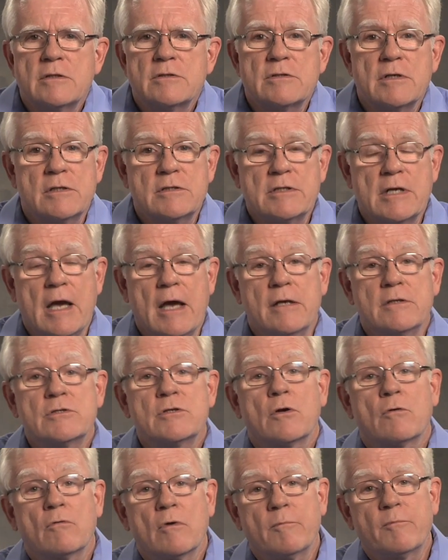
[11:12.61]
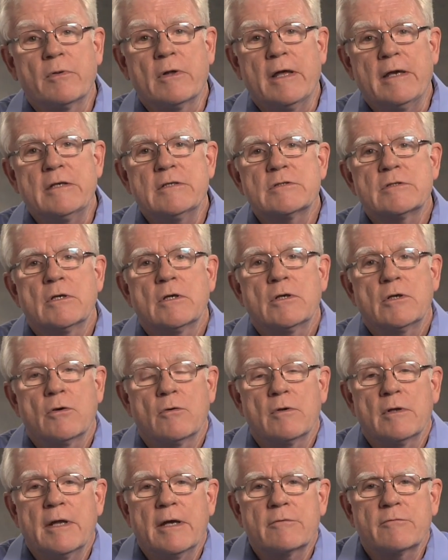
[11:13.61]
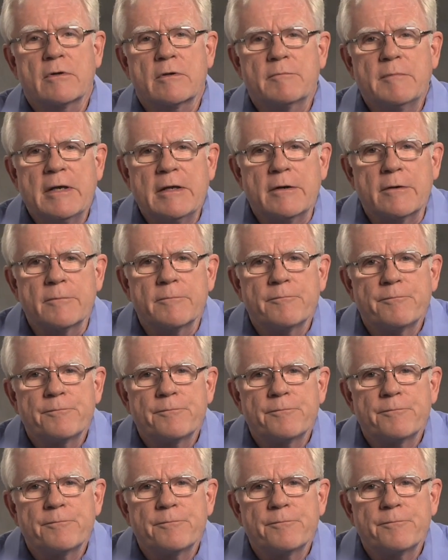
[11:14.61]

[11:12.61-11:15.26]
such as replace your electric meter.